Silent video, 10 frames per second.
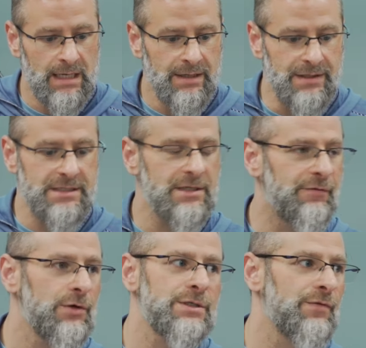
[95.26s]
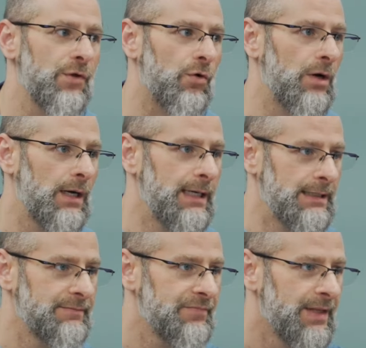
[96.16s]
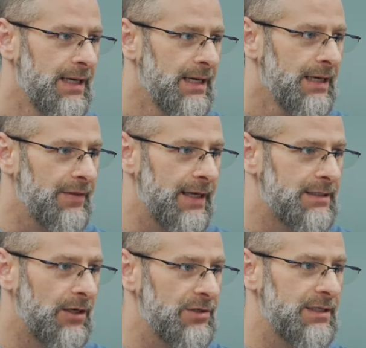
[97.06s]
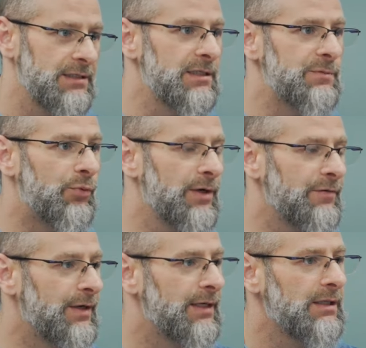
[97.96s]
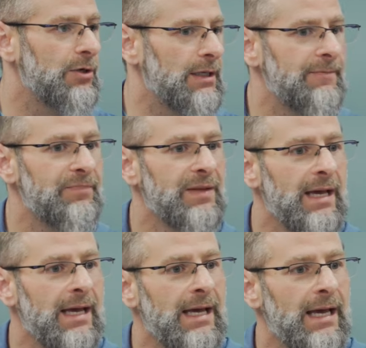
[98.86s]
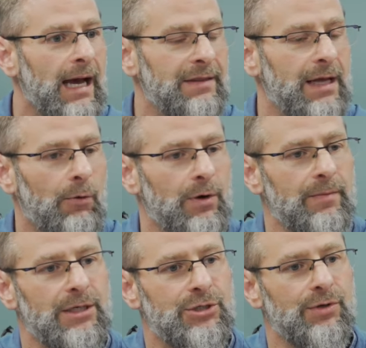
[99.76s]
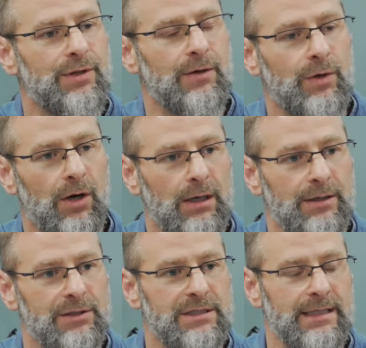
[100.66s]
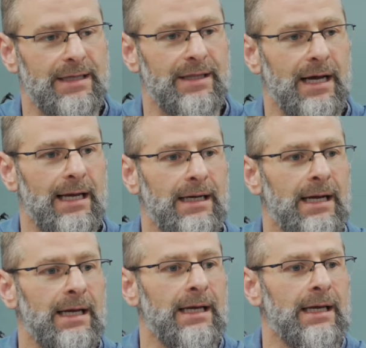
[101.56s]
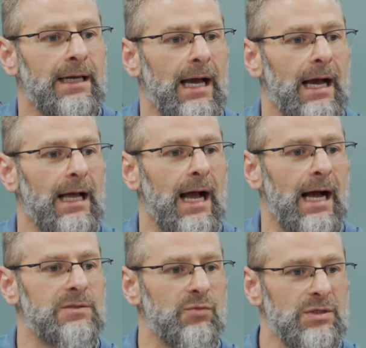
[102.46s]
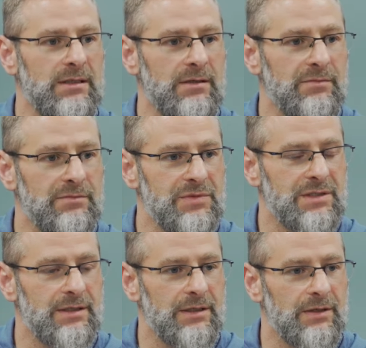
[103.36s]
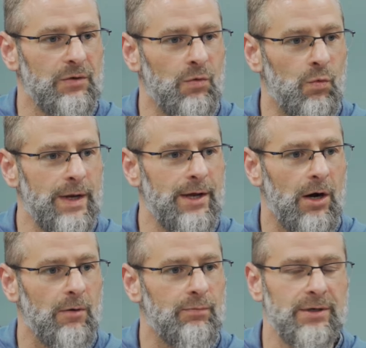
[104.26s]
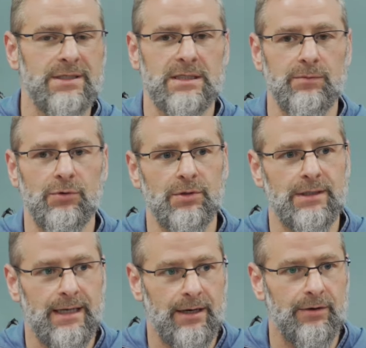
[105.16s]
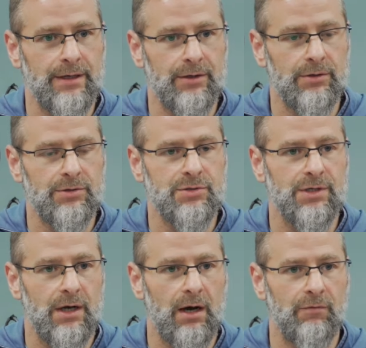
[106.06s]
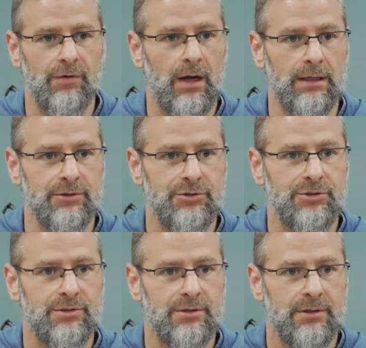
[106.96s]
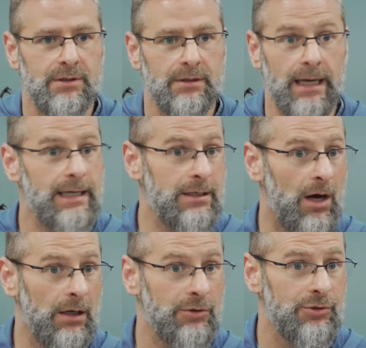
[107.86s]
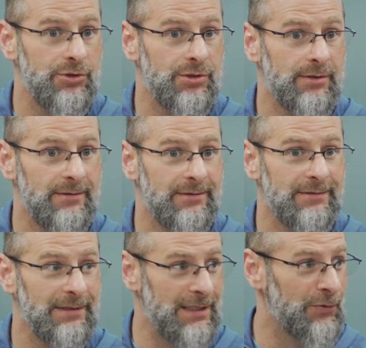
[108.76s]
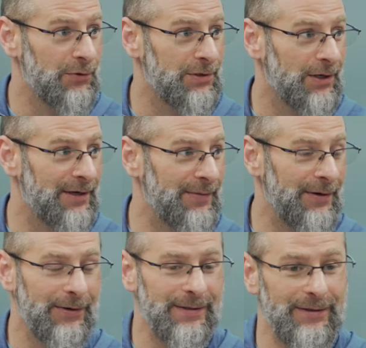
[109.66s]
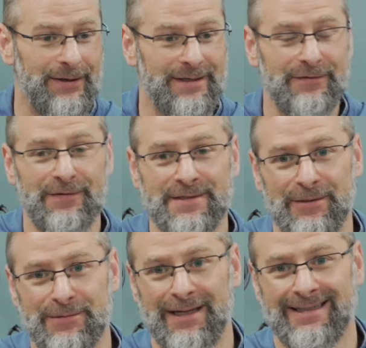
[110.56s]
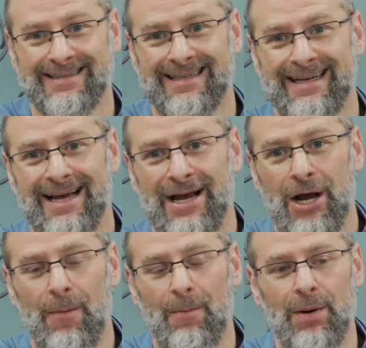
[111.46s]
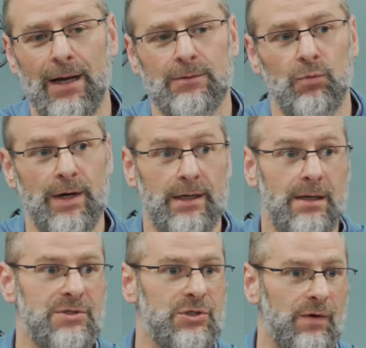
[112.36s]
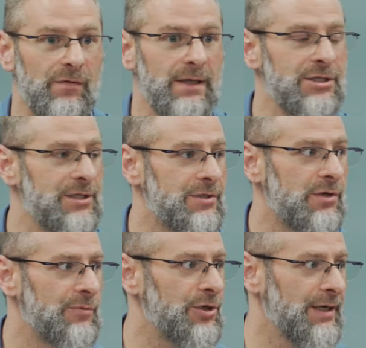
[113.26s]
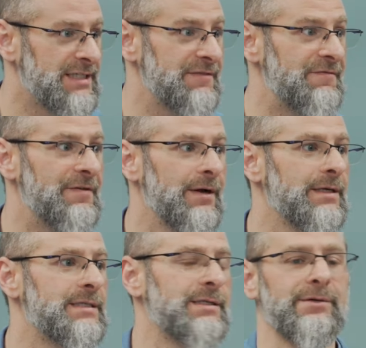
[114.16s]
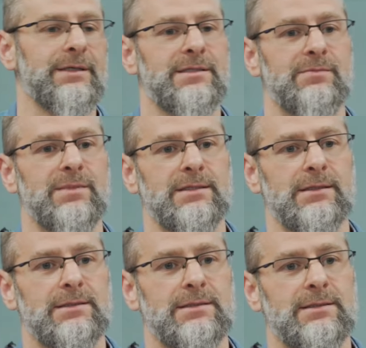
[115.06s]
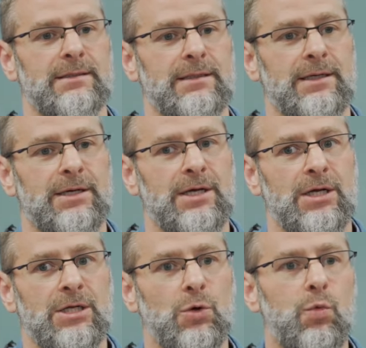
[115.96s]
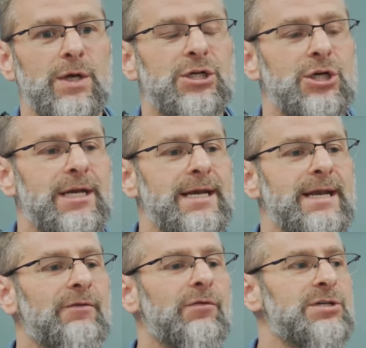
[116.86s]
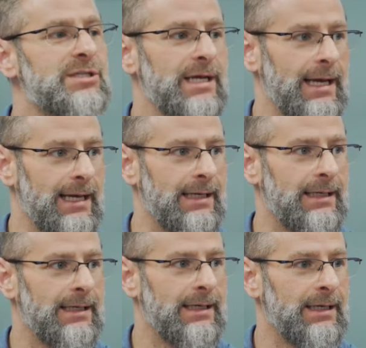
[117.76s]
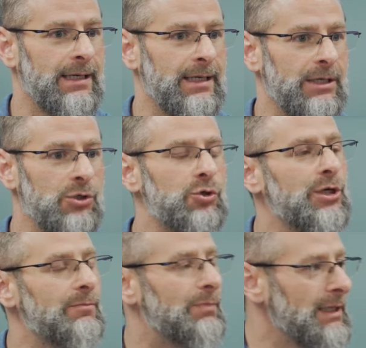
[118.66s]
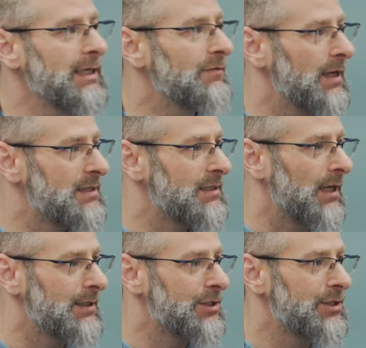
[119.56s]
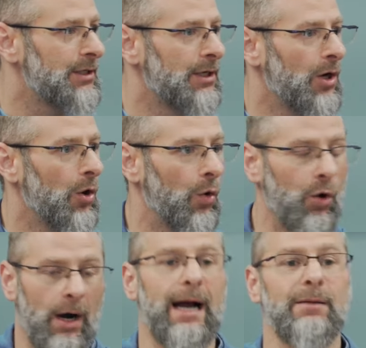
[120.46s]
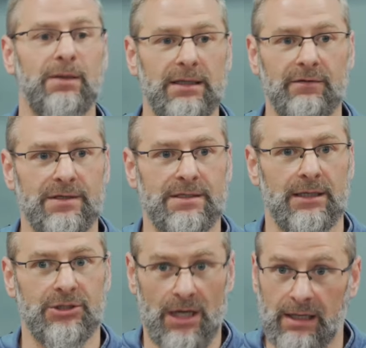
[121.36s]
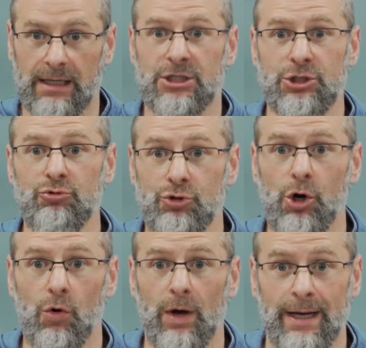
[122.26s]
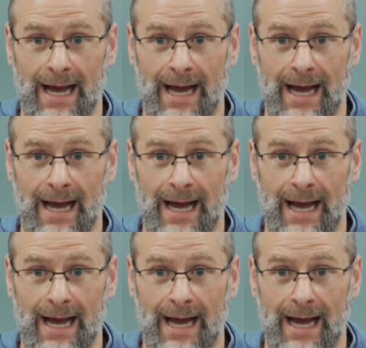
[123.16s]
This is the verse of the Quran that tells us this point very clearly. And I want to make sure that we all understand that as Muslims, we are principled carriers of knowledge, any knowledge, as we were talking about earlier on a different subject. But when it comes to revelation in scripture, it's a very serious business. So we should never say, you should believe as such, or I believe as such, unless you know an